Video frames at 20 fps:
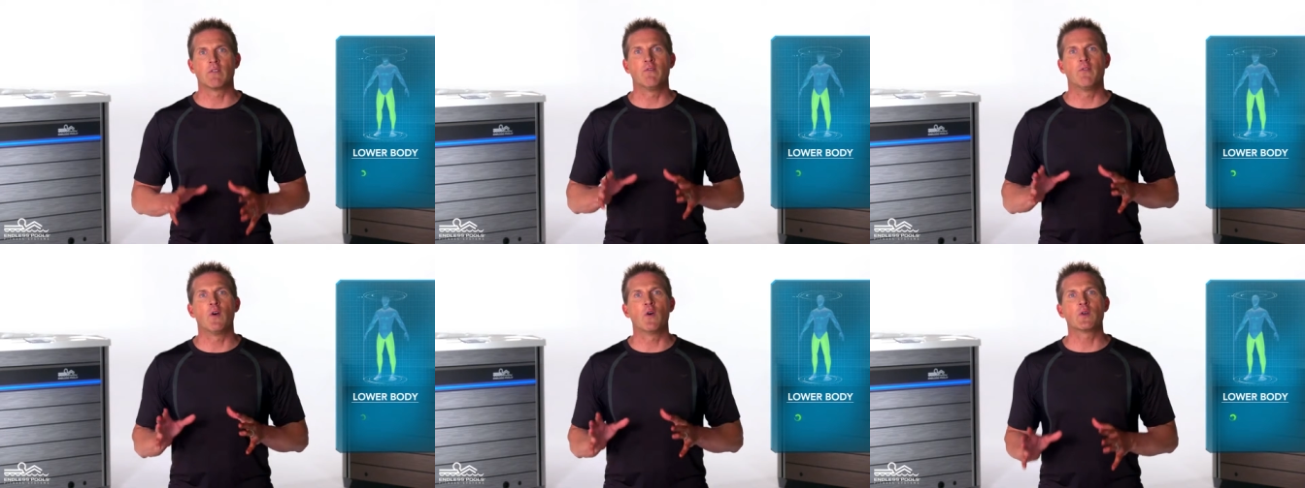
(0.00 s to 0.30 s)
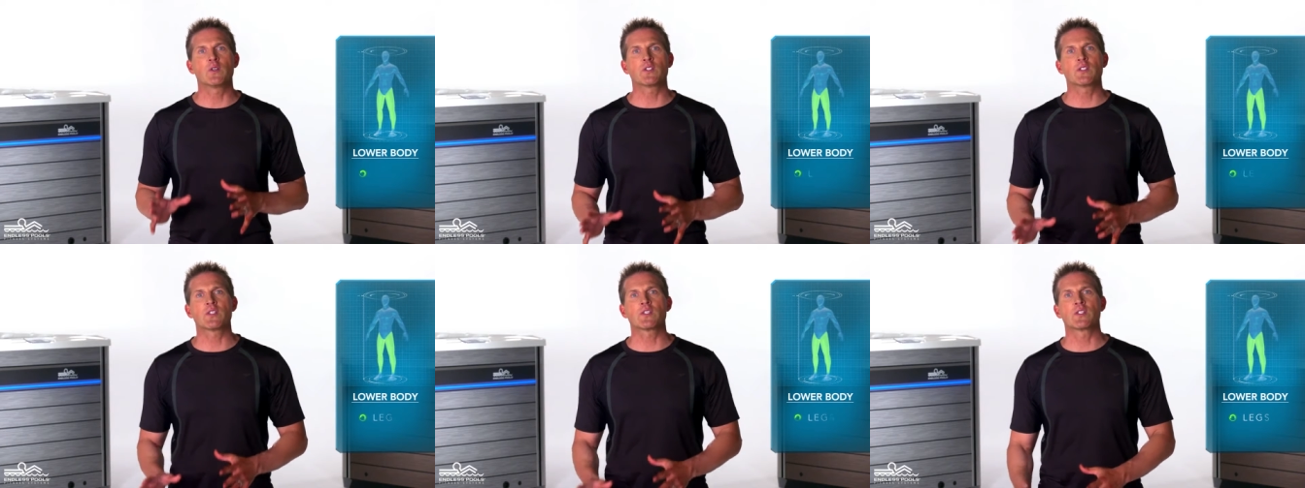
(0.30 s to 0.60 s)
that
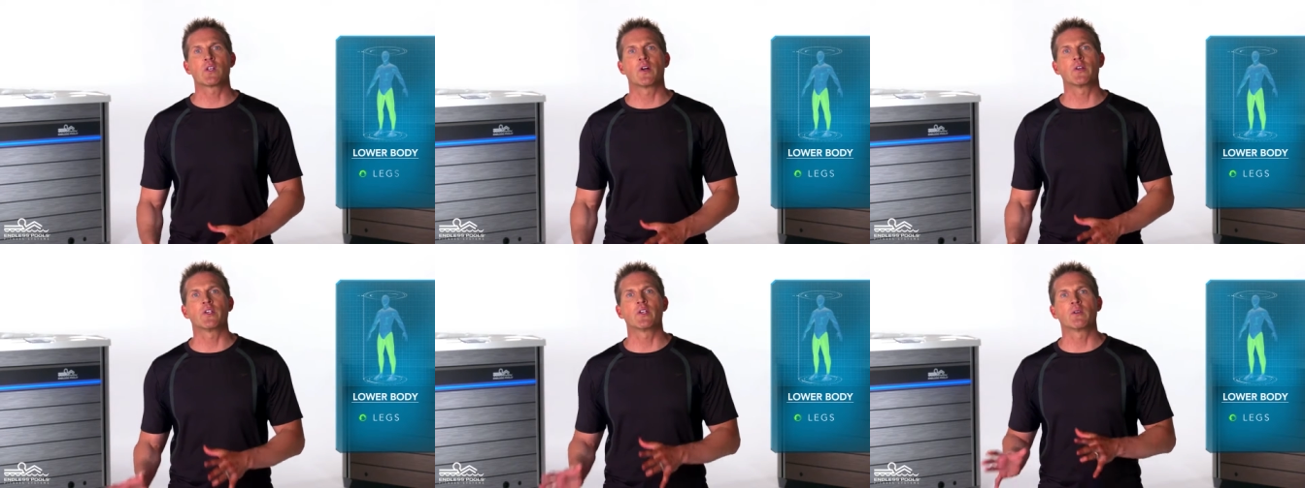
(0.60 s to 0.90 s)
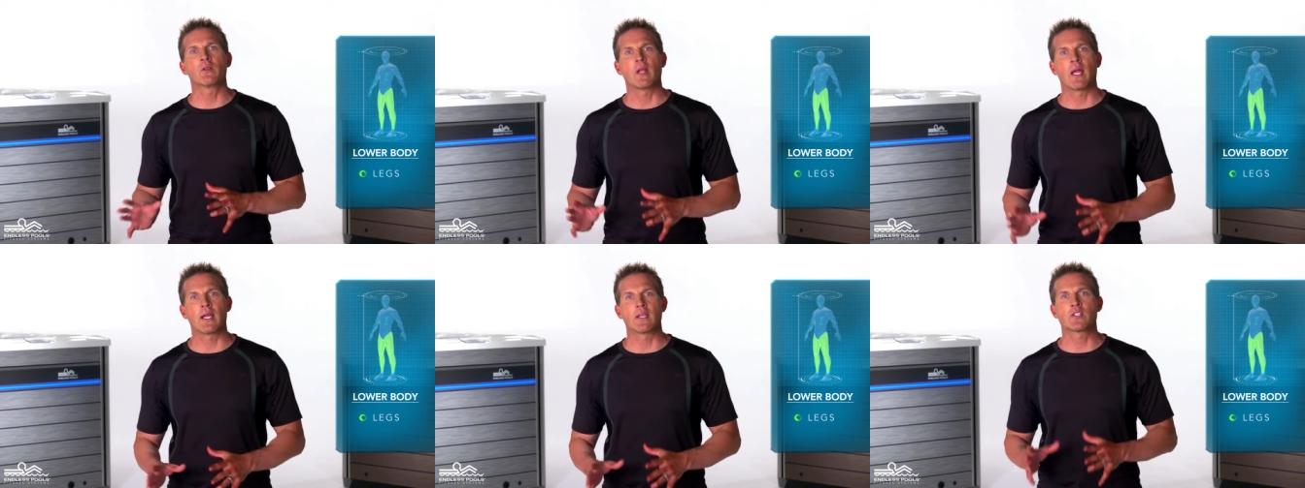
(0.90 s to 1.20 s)
focuses on
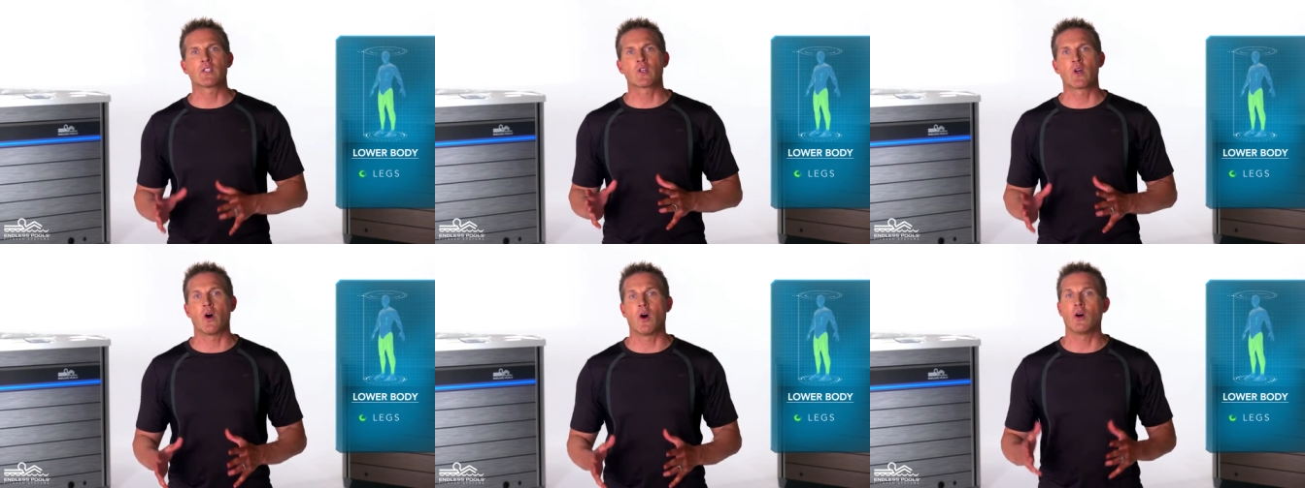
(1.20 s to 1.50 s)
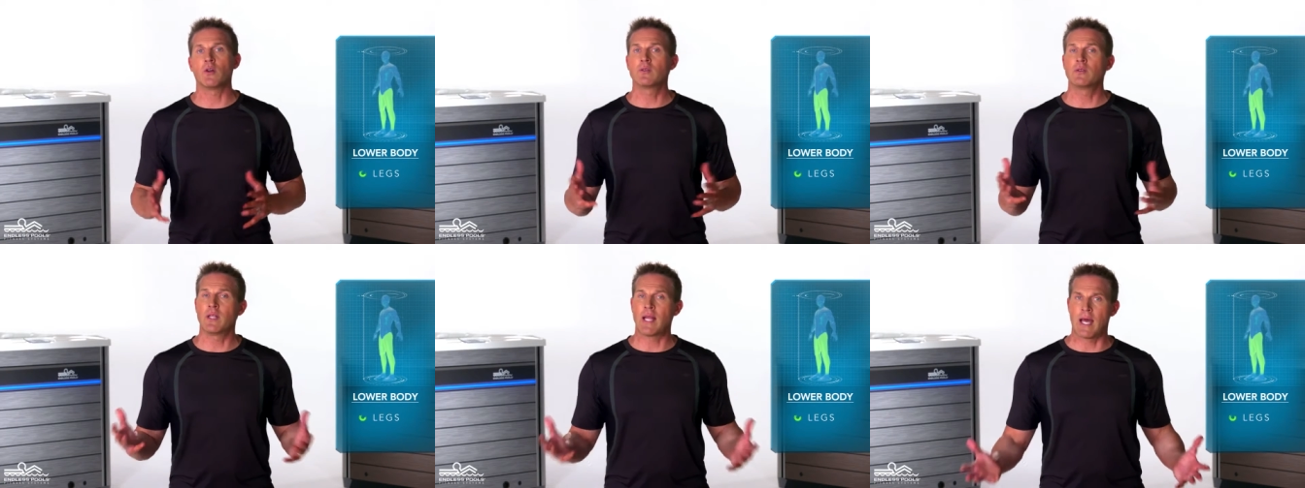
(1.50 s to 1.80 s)
your legs
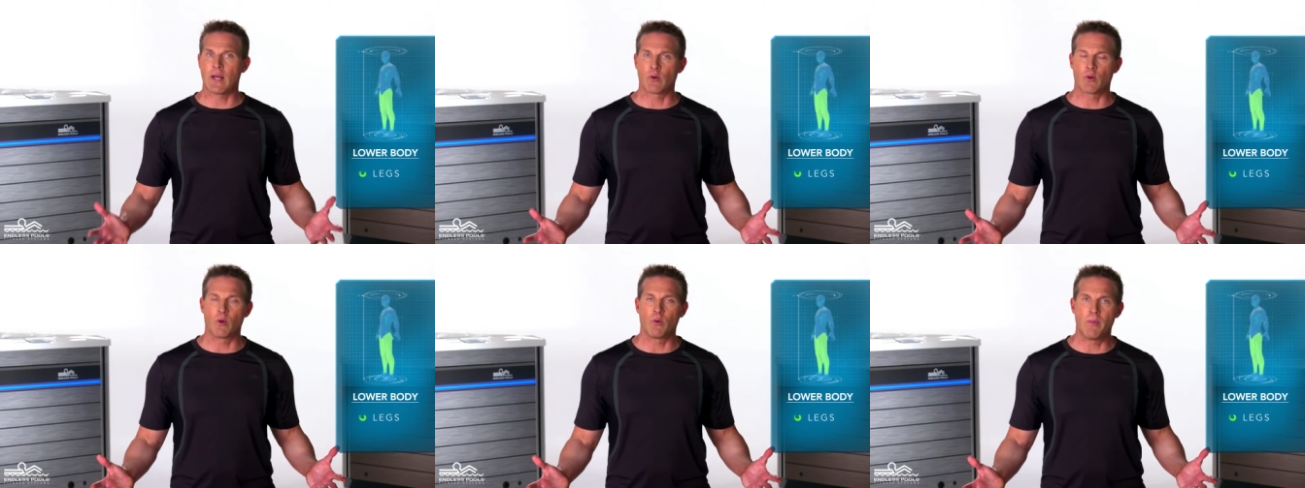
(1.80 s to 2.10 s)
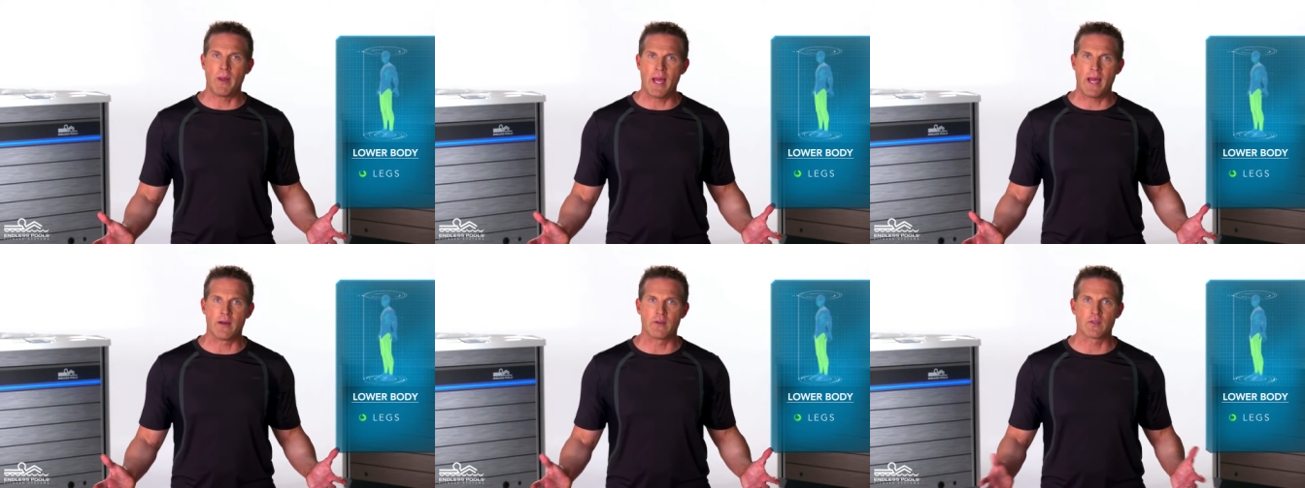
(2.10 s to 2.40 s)
called lateral
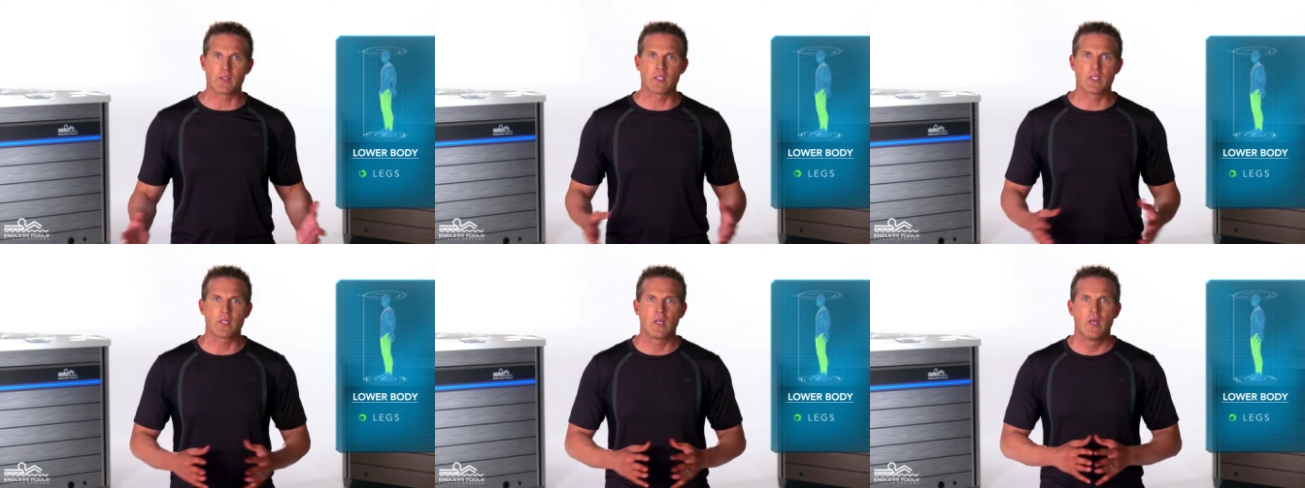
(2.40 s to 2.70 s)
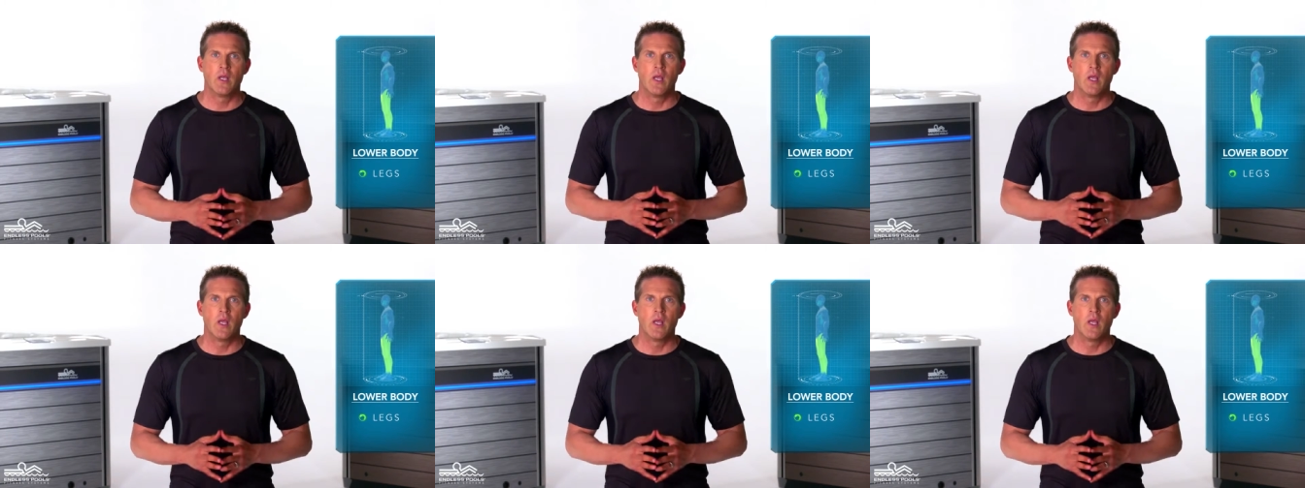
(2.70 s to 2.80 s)
bounds.